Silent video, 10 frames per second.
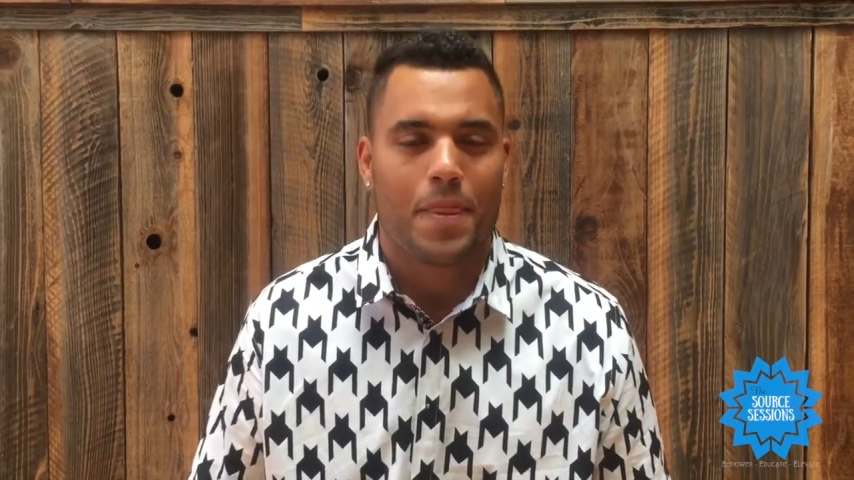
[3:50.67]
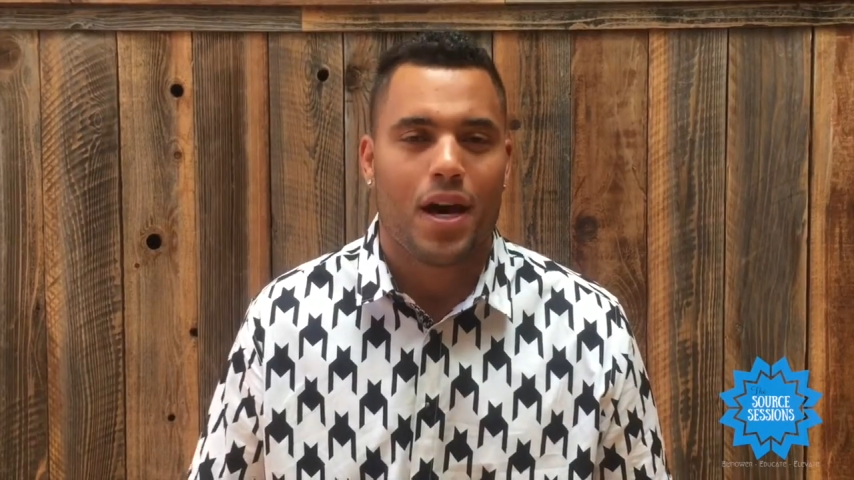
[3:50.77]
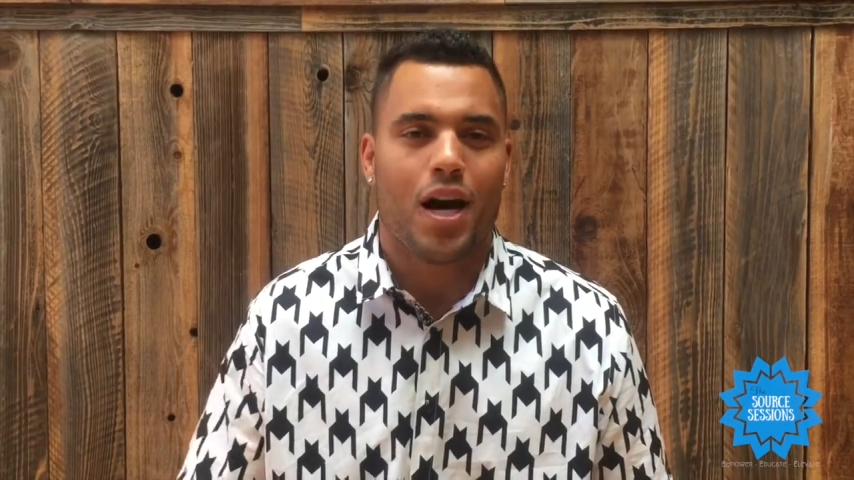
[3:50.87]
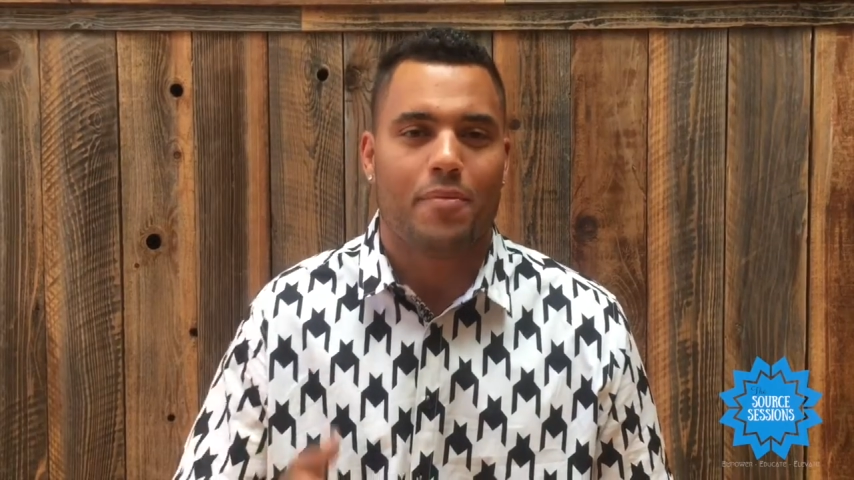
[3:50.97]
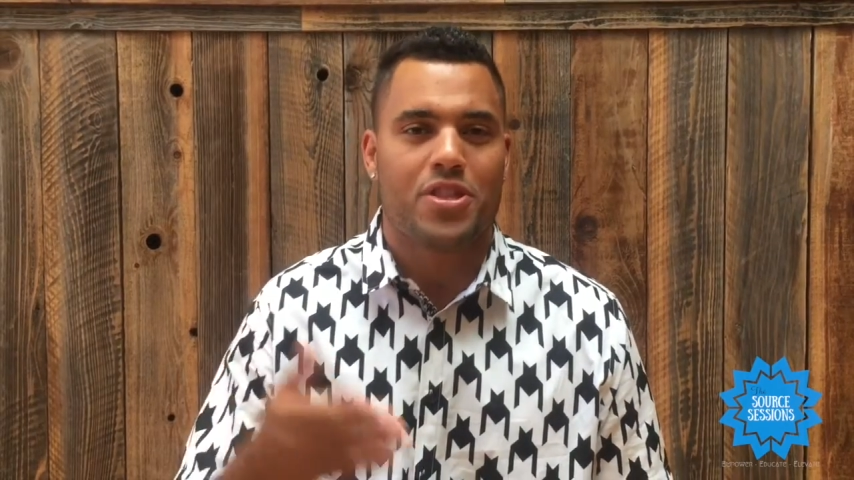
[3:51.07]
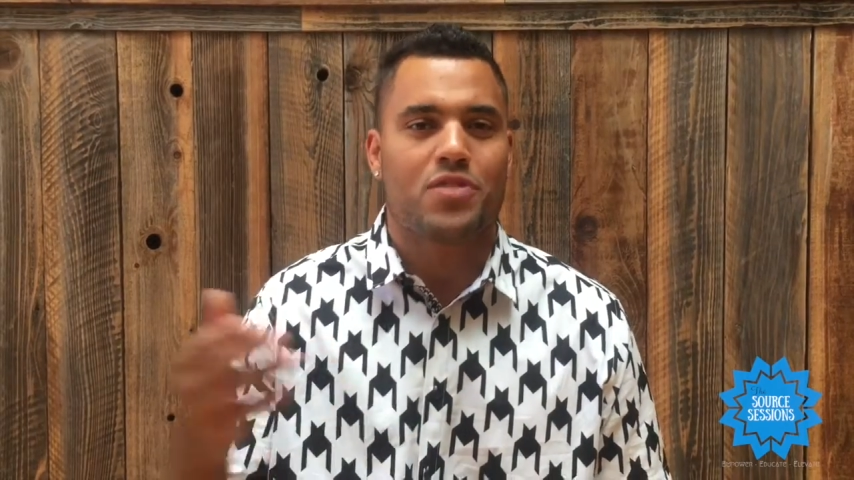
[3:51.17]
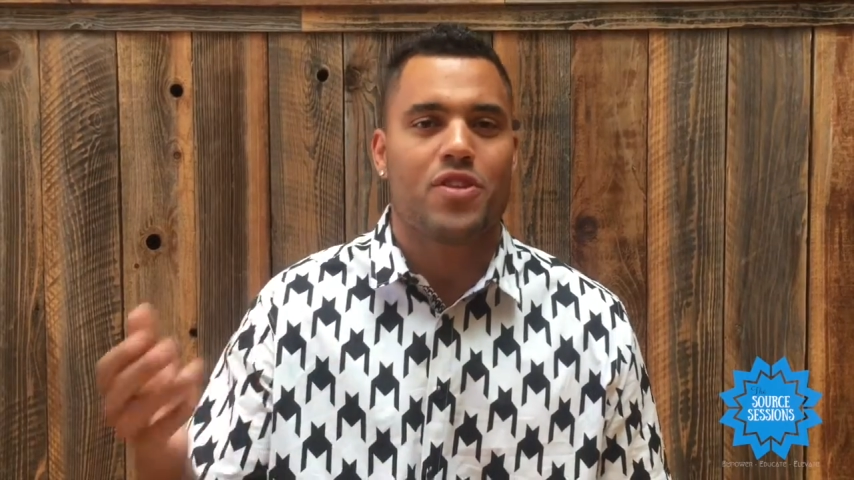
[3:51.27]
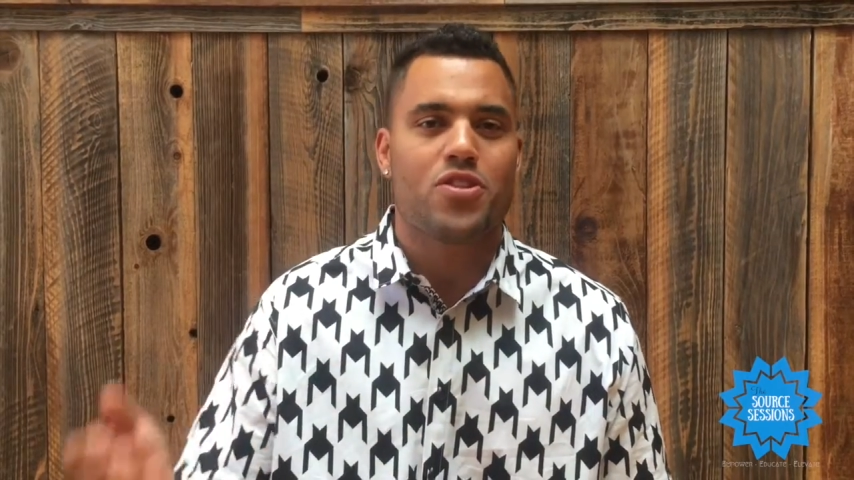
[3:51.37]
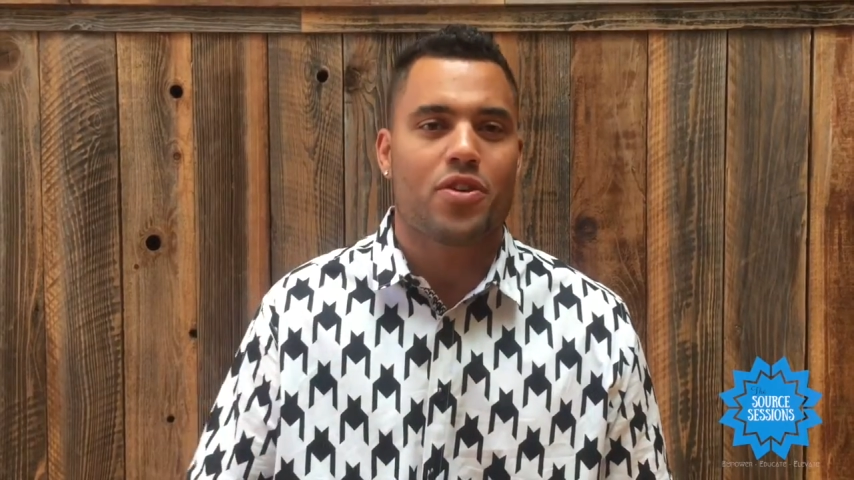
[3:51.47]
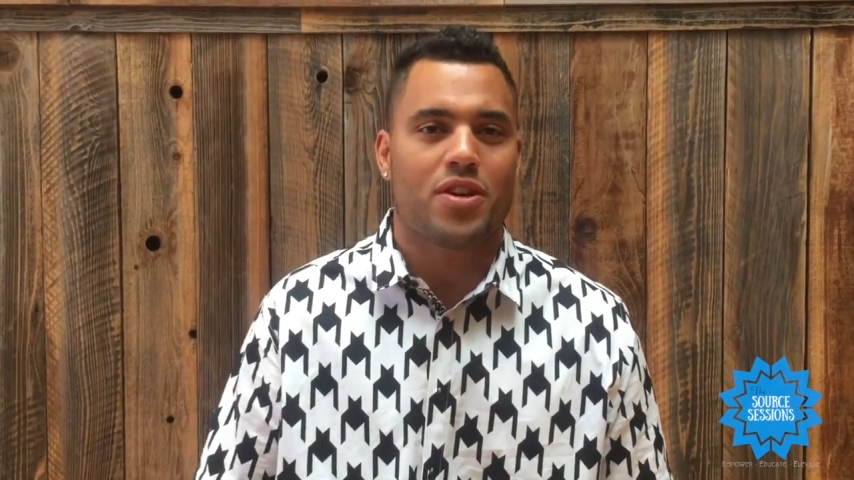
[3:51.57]
In this
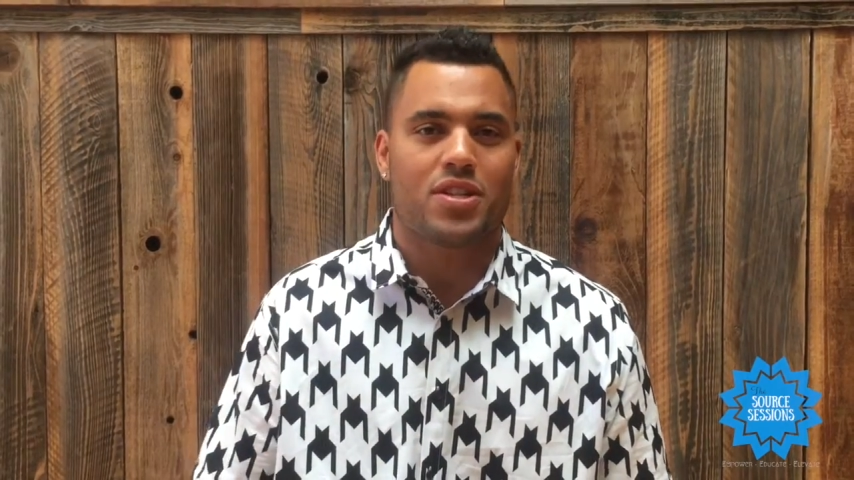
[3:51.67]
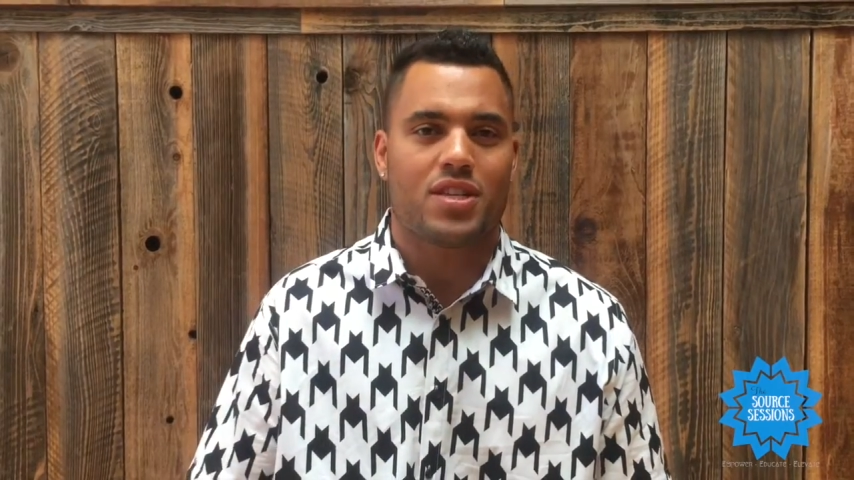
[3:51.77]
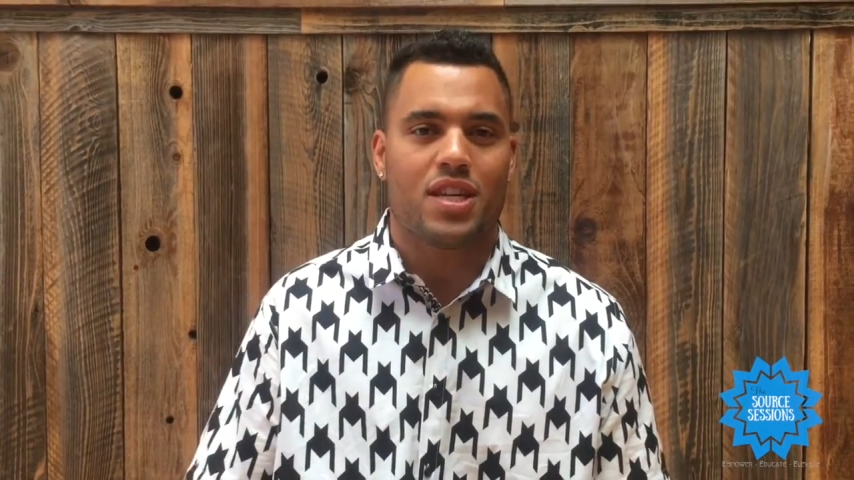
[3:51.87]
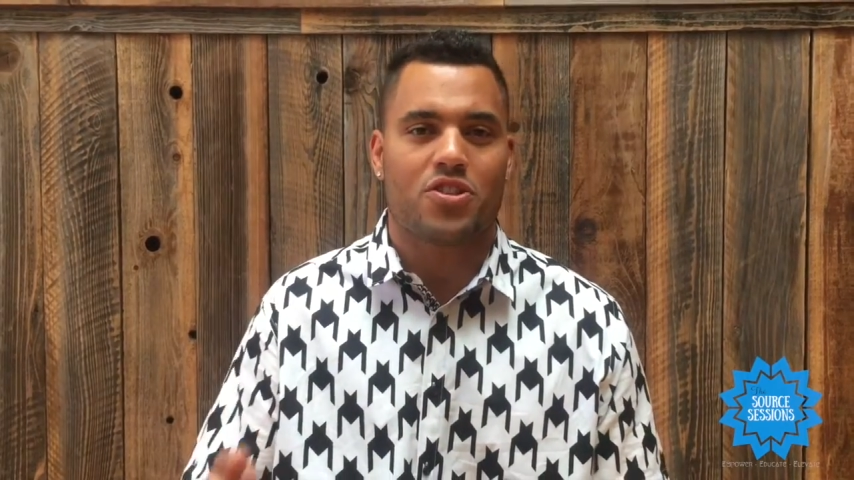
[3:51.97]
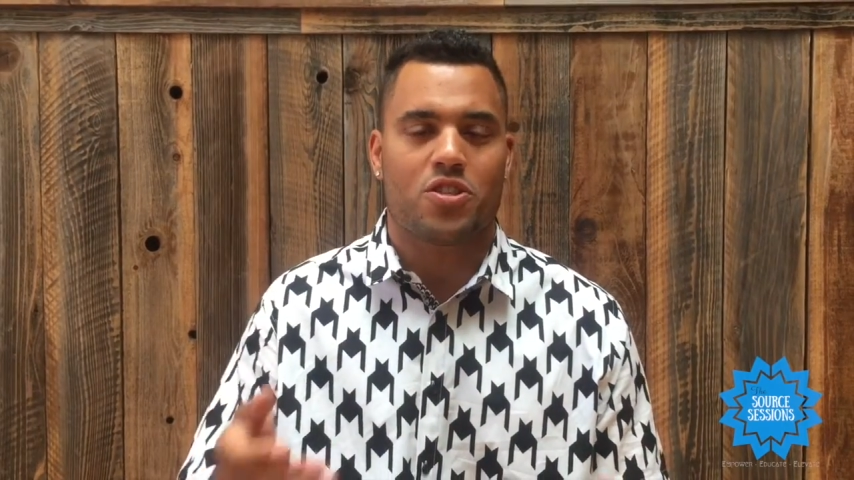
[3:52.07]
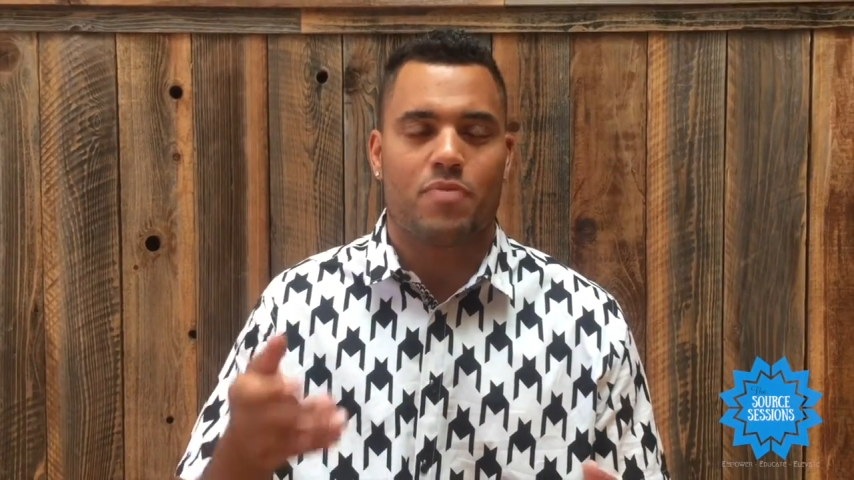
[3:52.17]
video, you're going to see just